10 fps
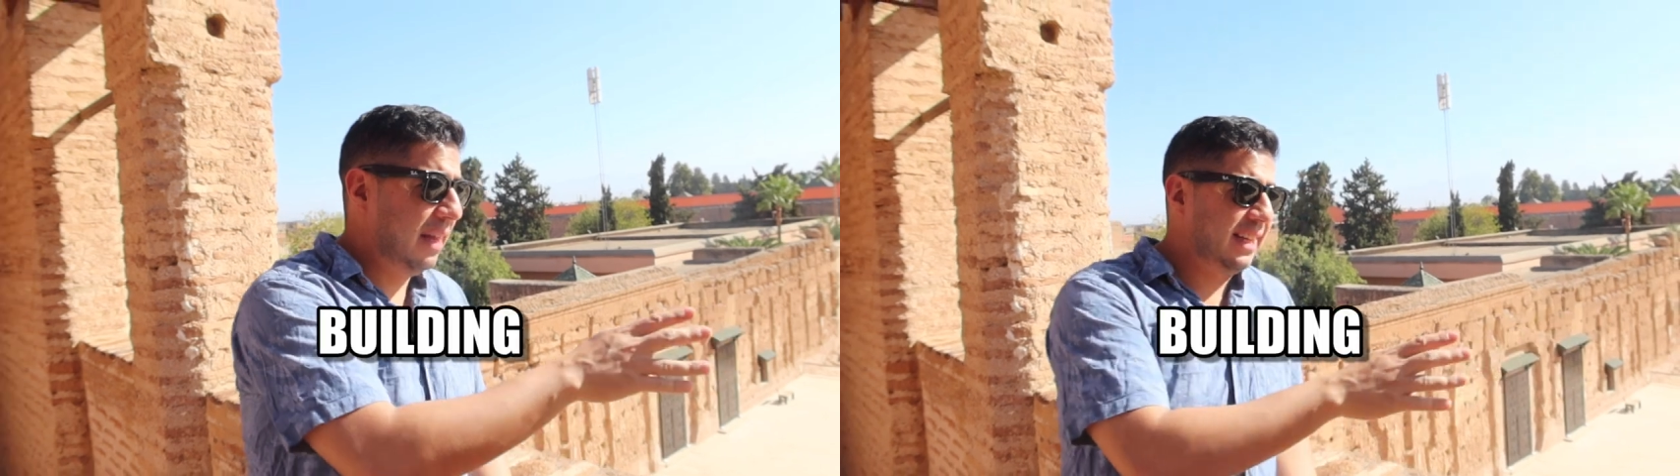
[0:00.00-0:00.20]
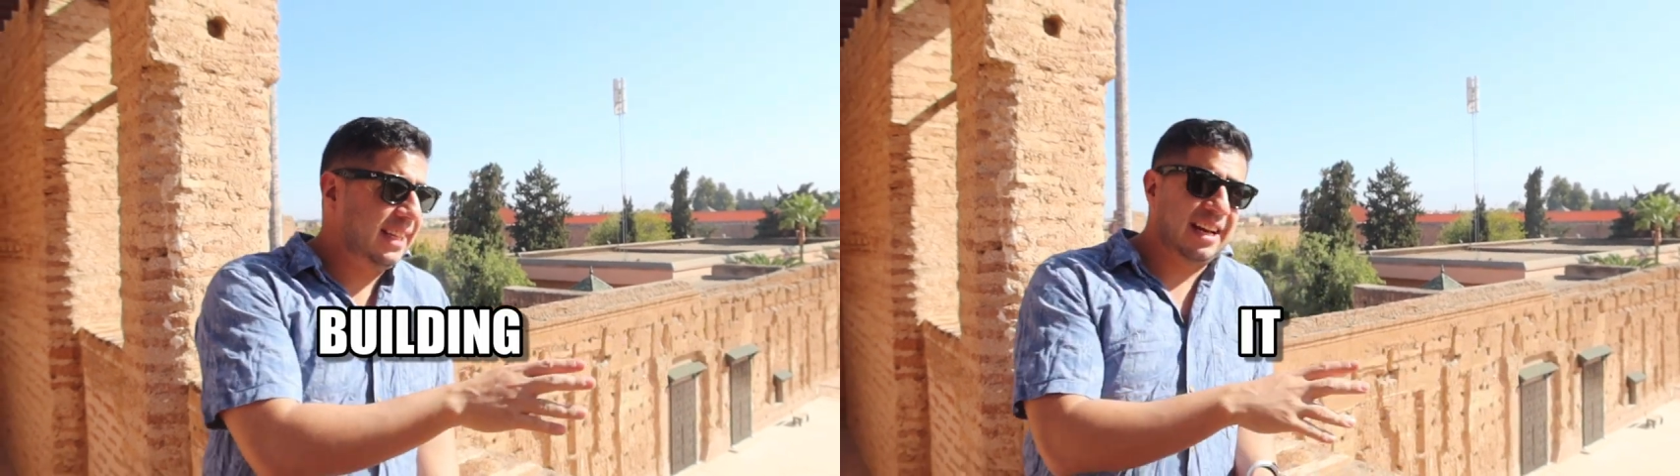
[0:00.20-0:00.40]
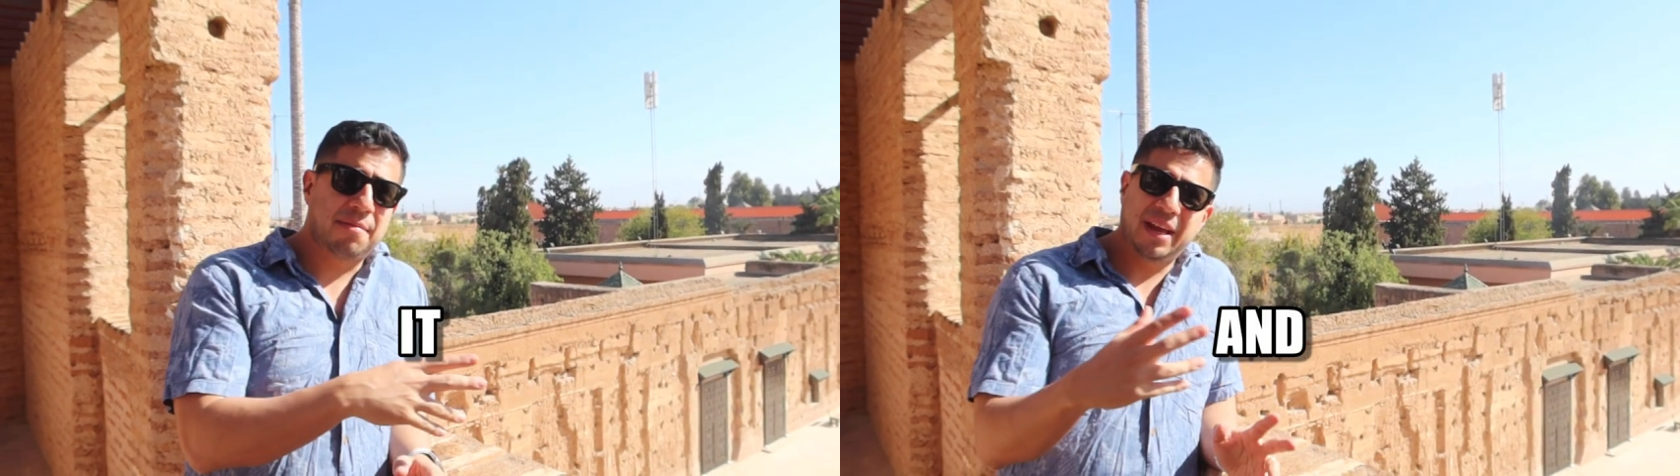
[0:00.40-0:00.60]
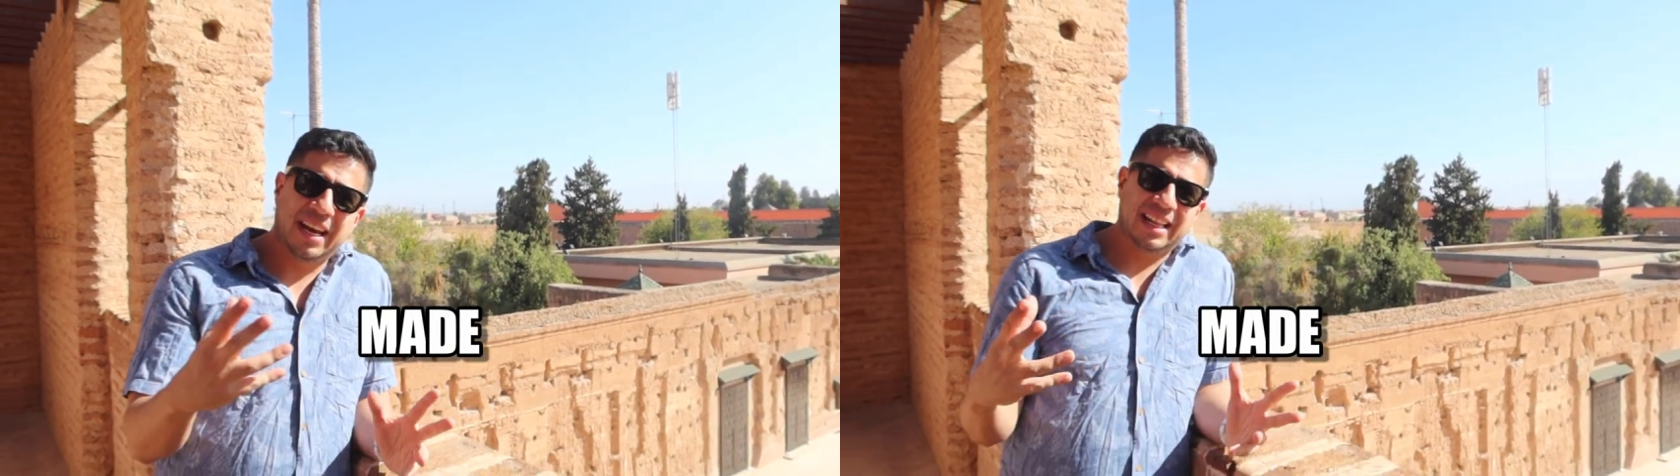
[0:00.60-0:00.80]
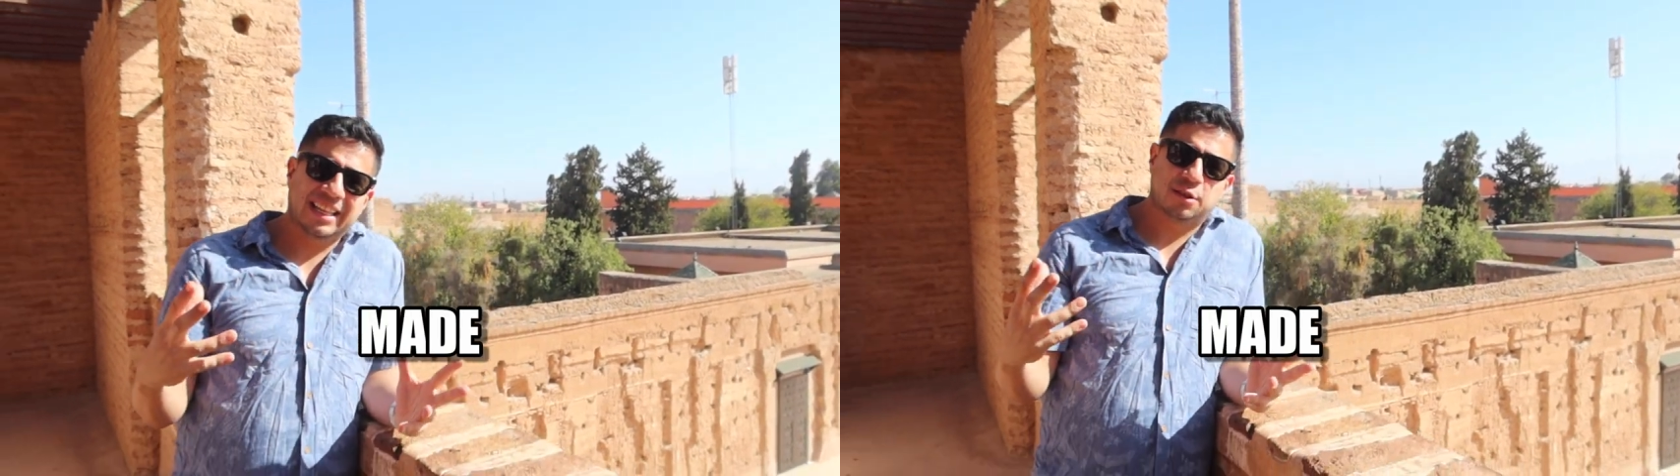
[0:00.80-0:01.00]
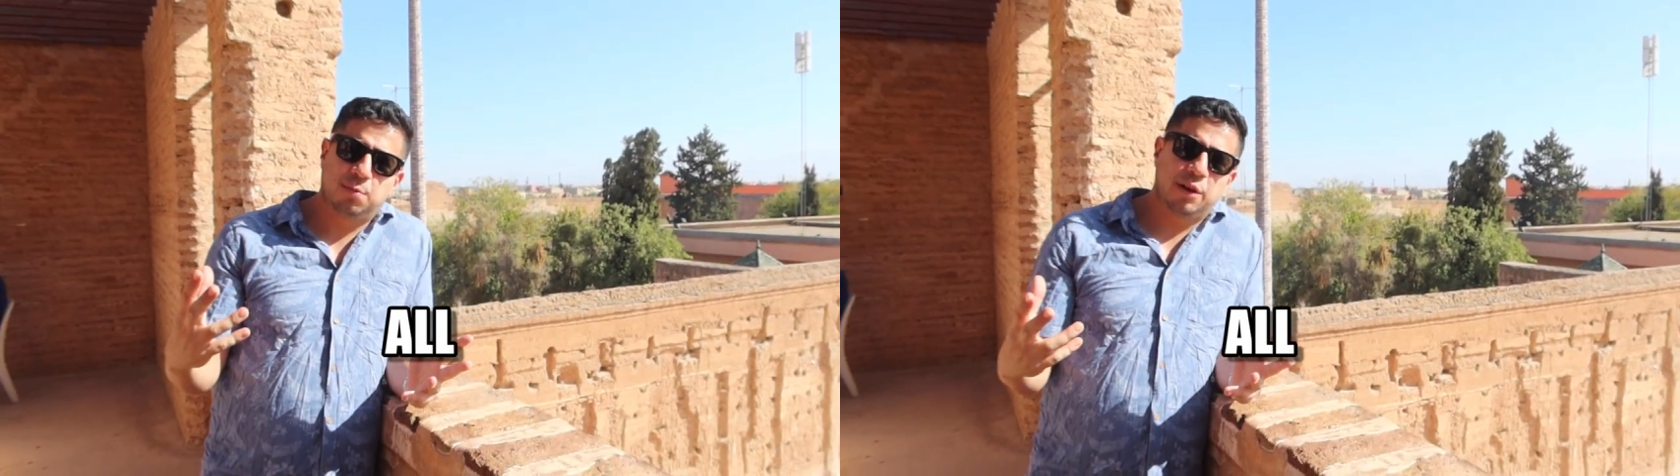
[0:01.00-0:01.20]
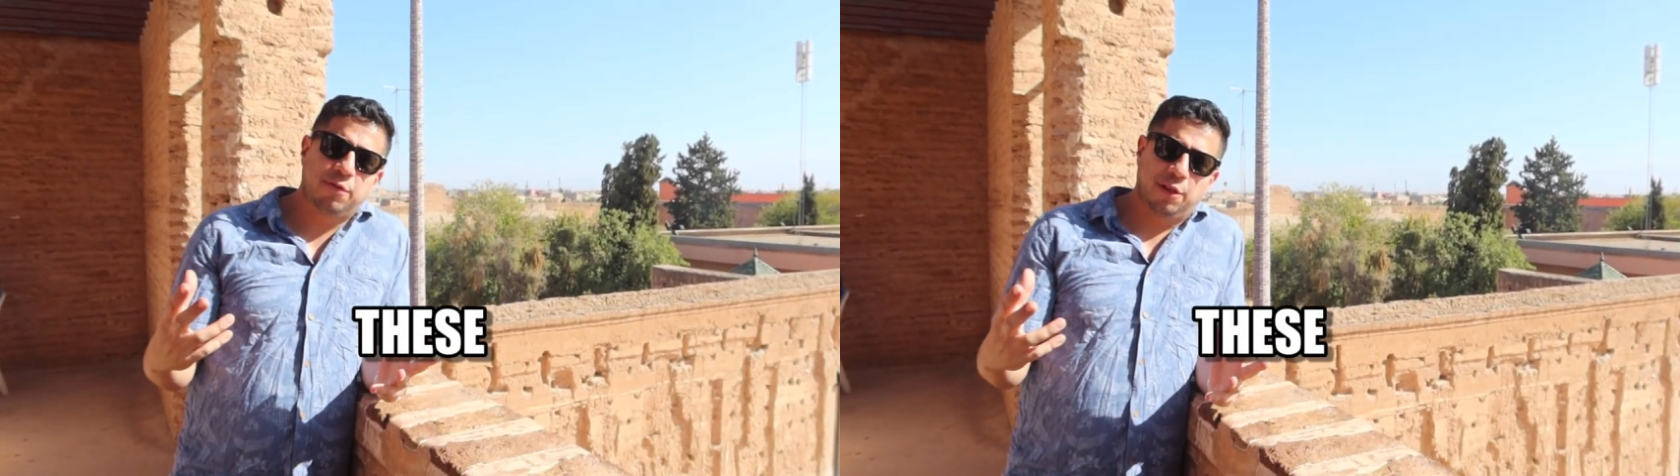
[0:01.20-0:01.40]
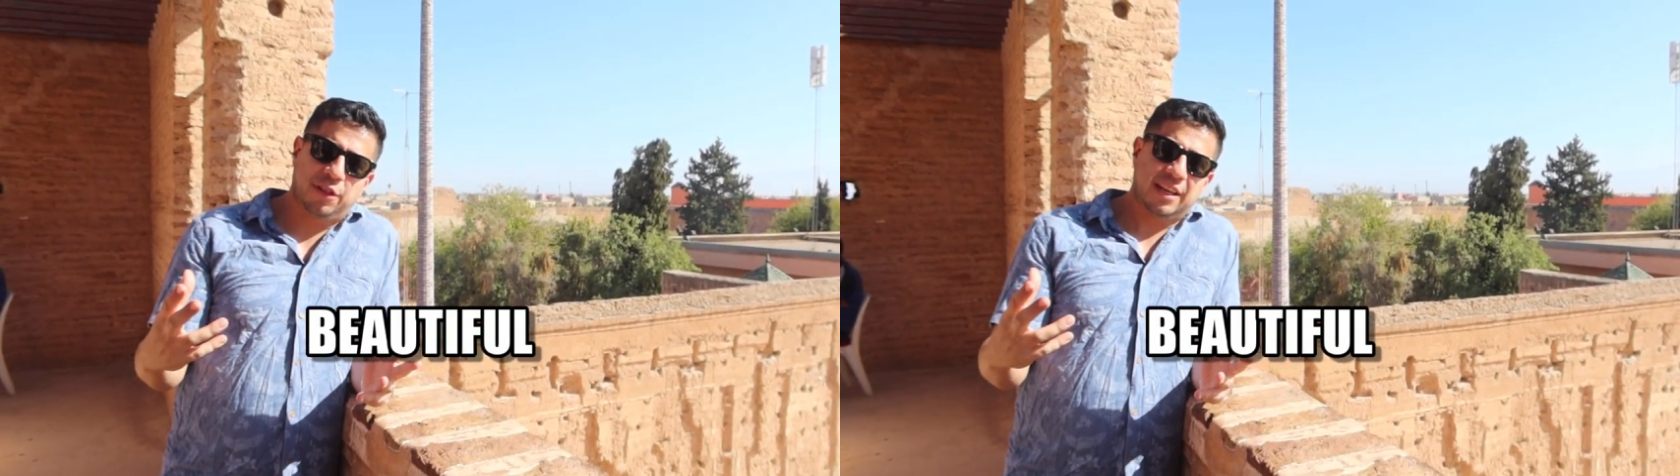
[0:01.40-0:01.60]
building it and made all these
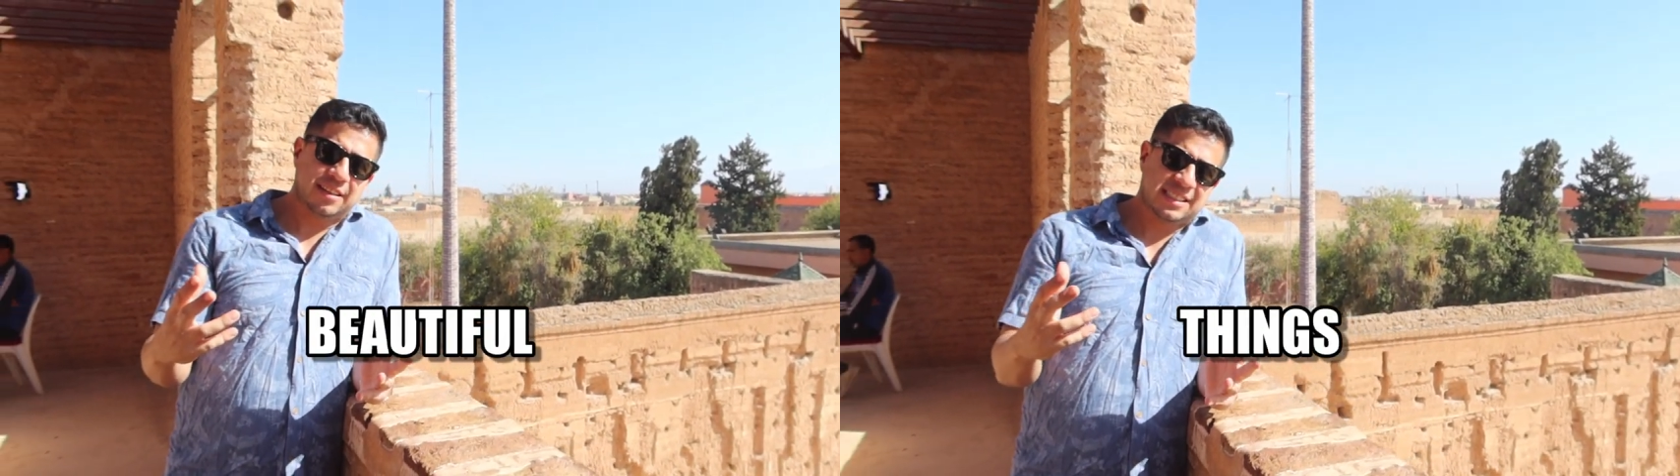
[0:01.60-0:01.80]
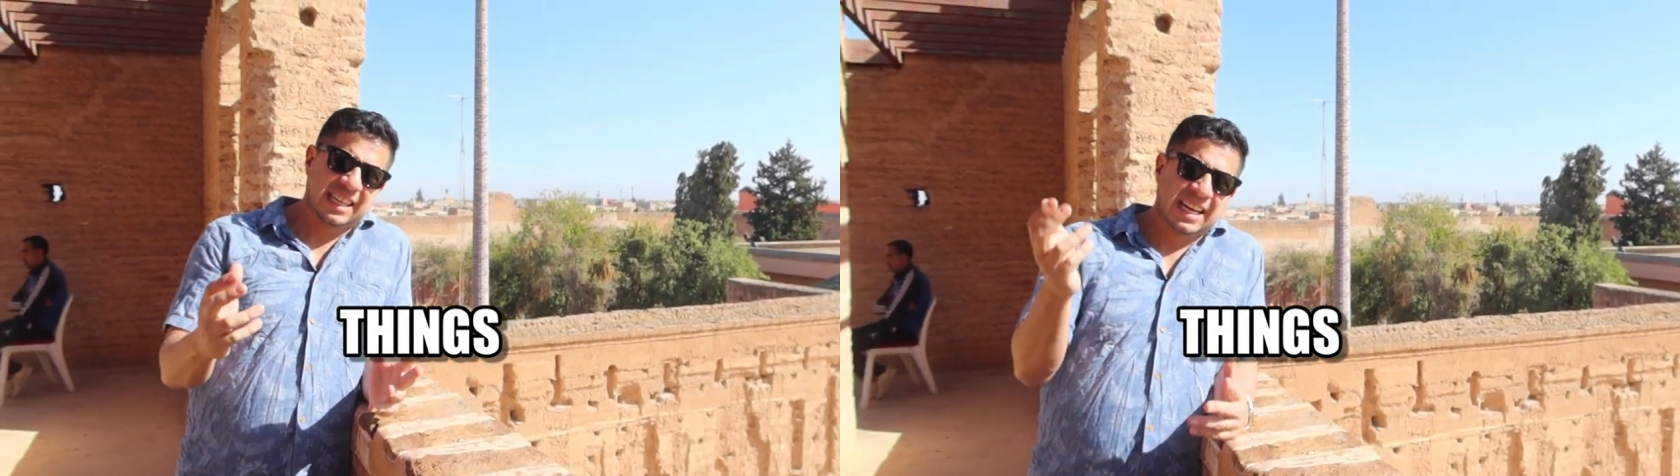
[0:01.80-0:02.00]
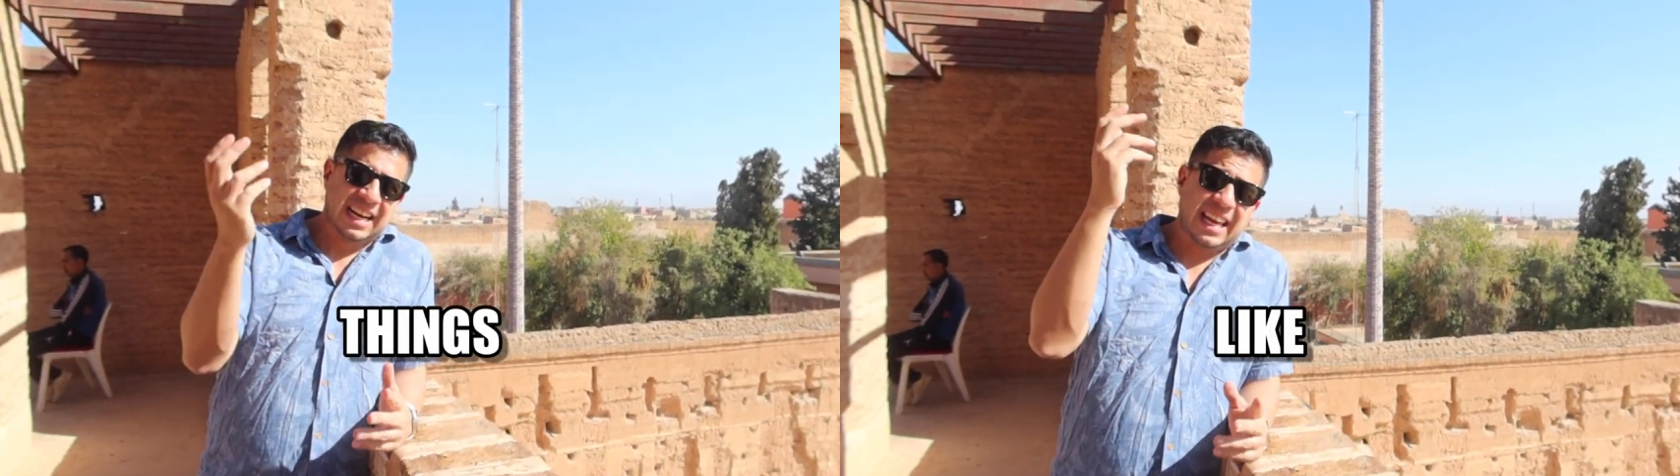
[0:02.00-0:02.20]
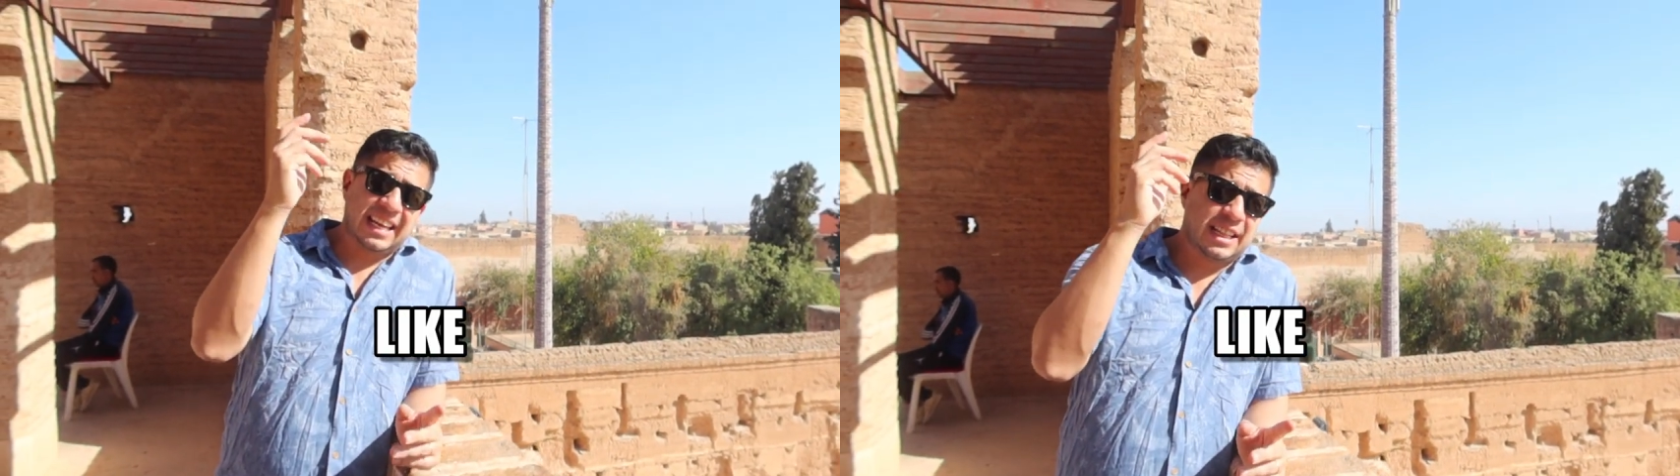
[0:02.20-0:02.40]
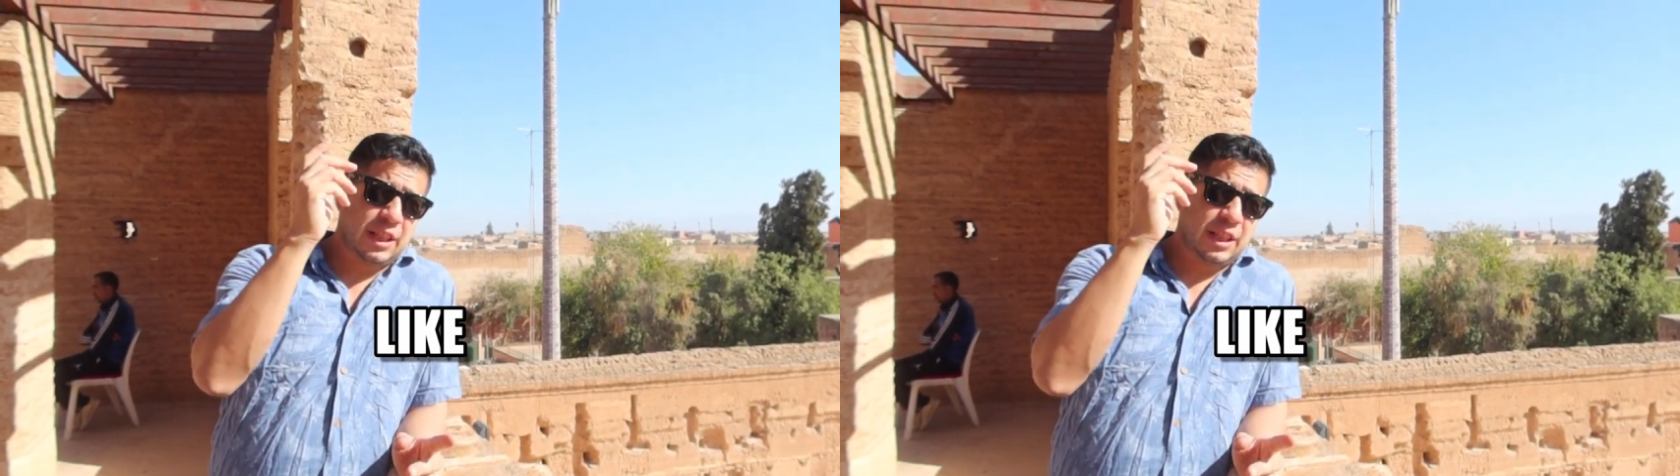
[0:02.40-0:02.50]
beautiful things, like